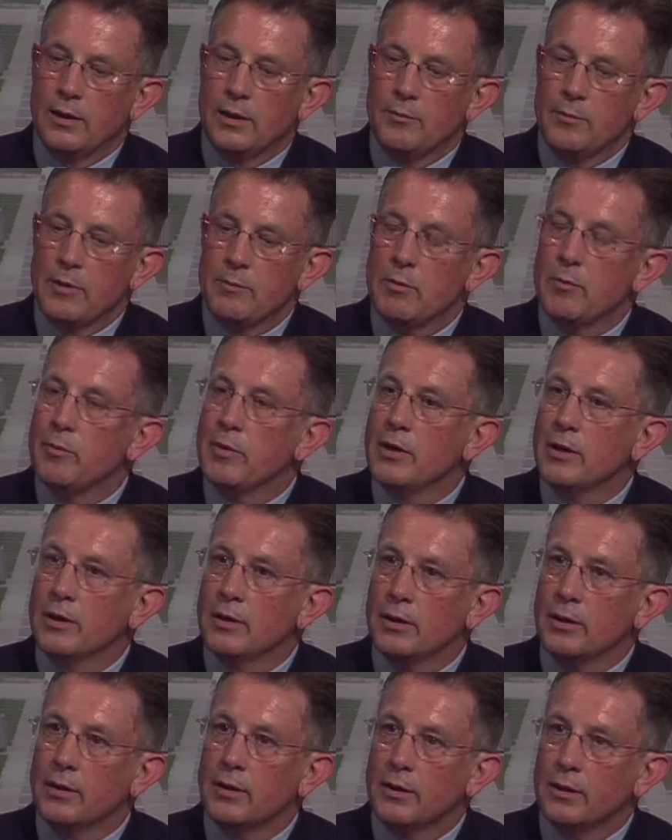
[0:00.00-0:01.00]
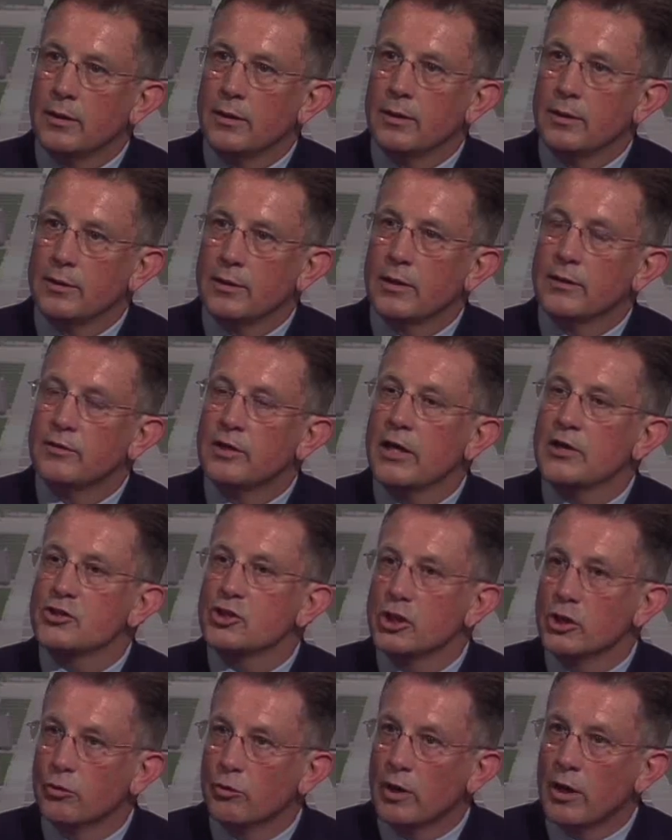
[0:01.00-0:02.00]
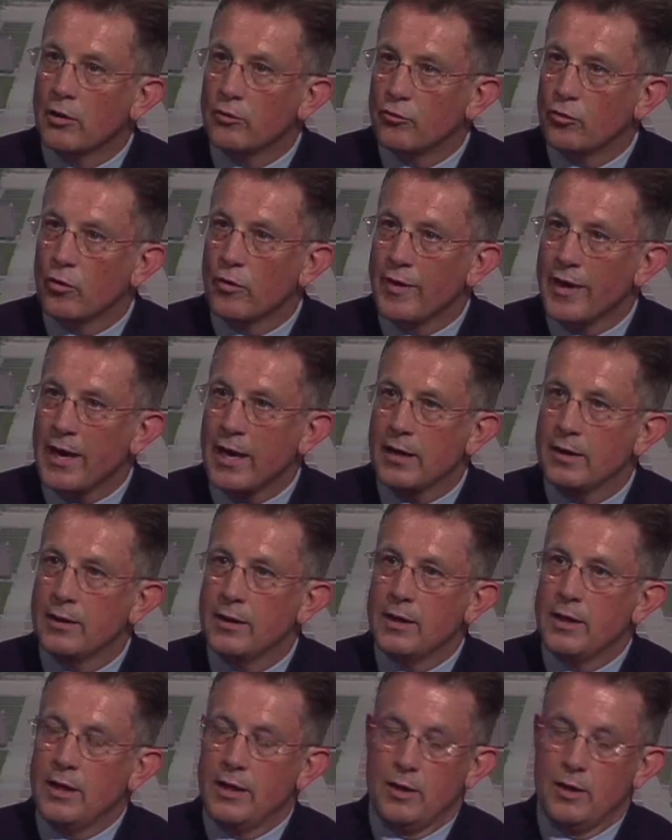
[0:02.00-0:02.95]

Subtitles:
maybe be a testing ground for that,